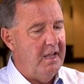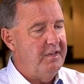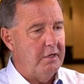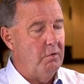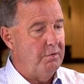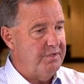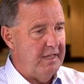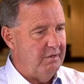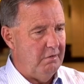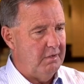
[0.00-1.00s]
And yet gold's
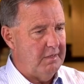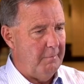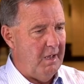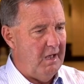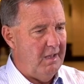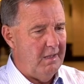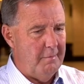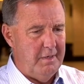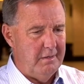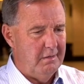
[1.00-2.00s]
not at all-time high.
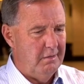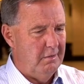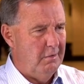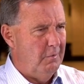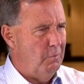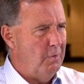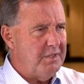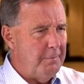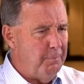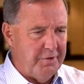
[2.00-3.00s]
I mean,
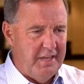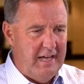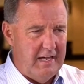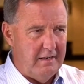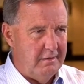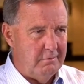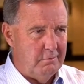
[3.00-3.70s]
what's up with that,